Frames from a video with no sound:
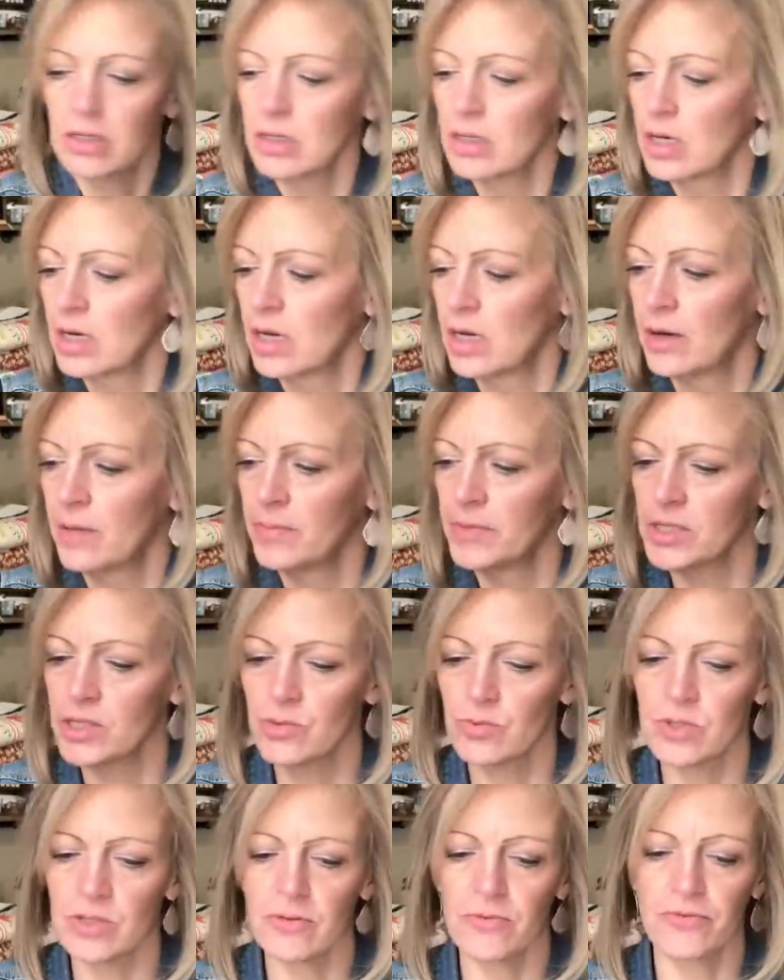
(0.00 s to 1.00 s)
um, this
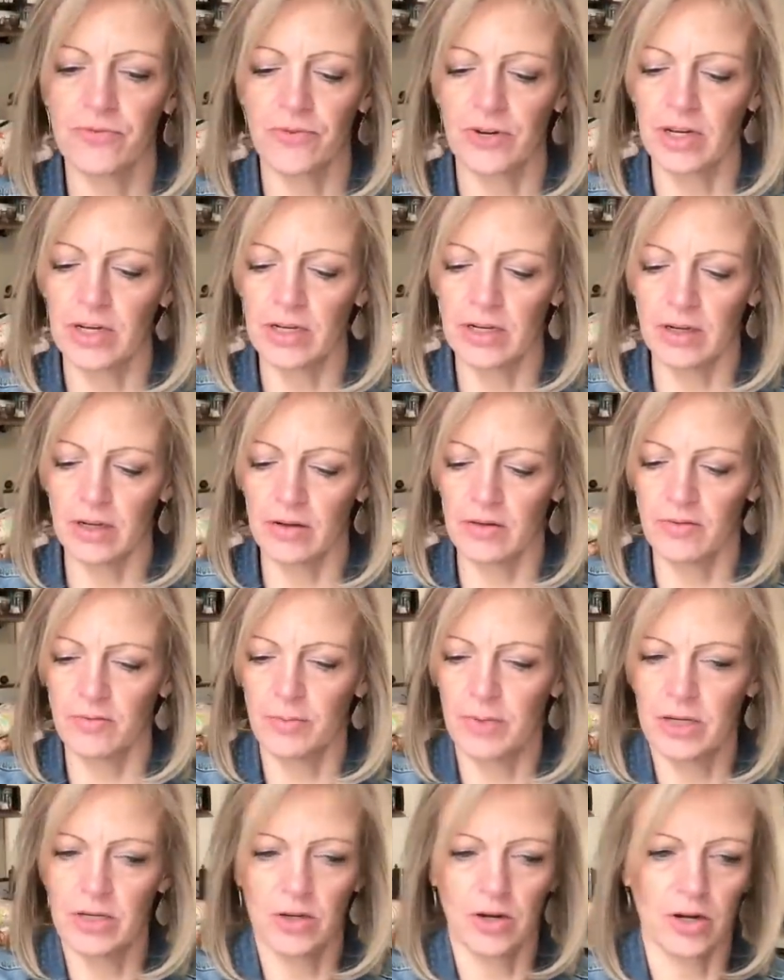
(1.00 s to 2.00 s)
was a friend of
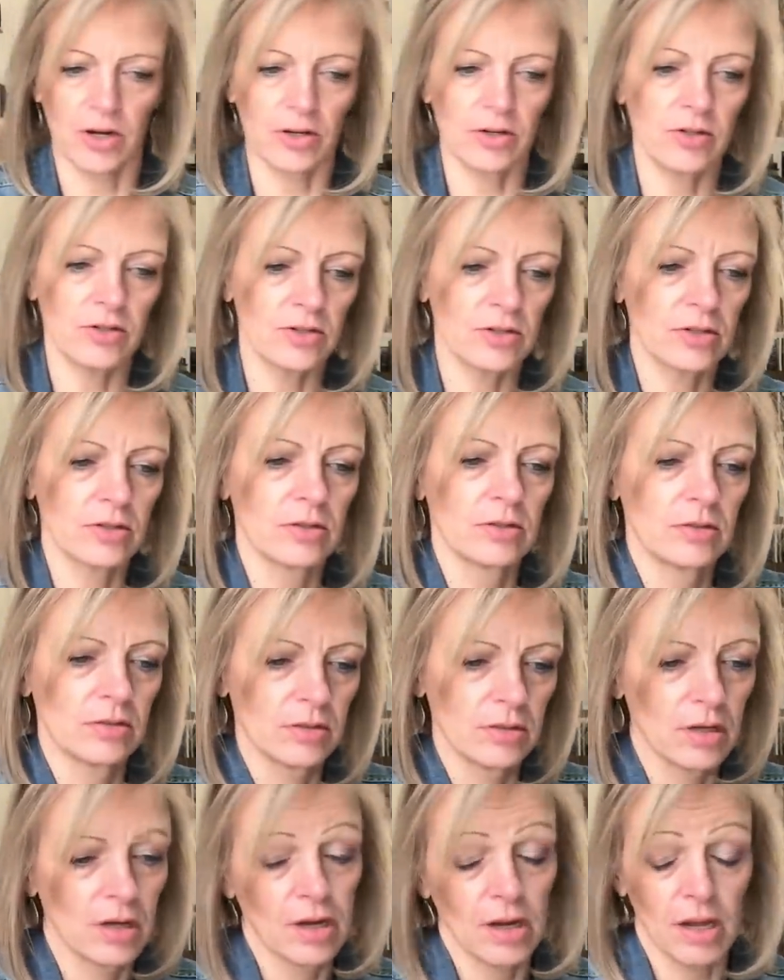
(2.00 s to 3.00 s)
my daughter's,
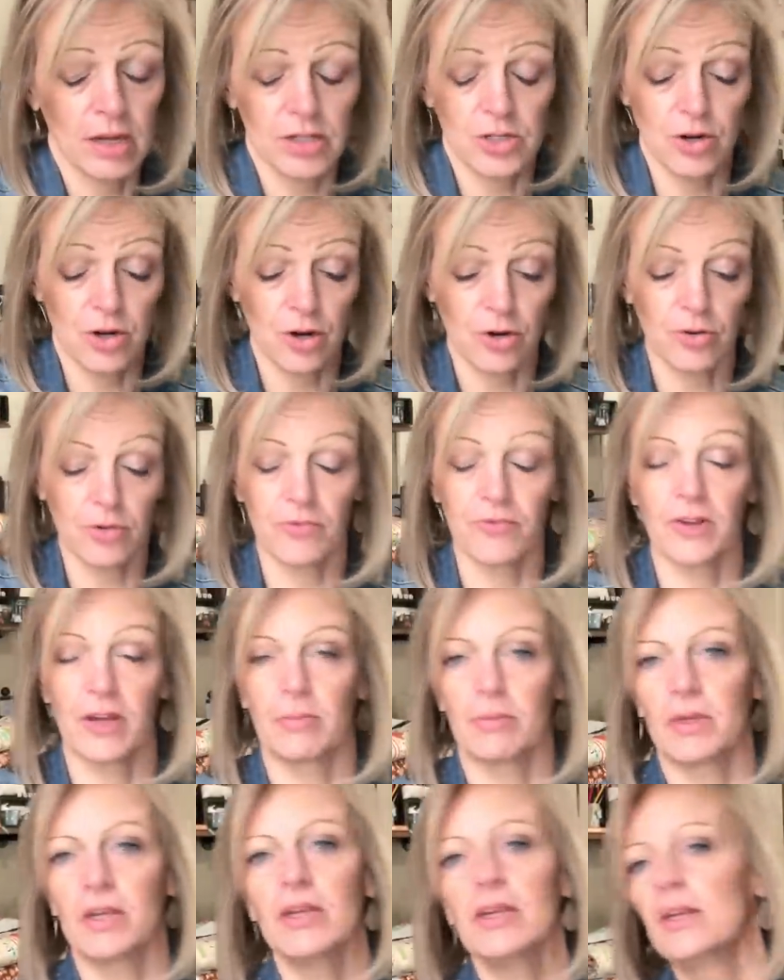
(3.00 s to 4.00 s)
uh, actually our whole
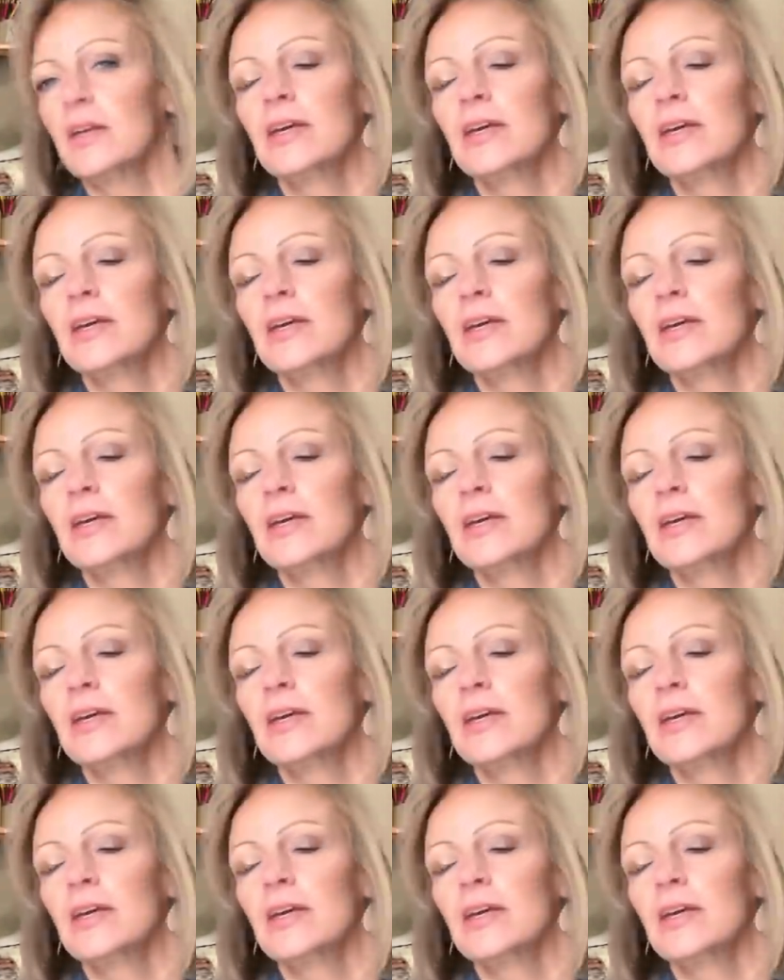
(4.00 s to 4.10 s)
family.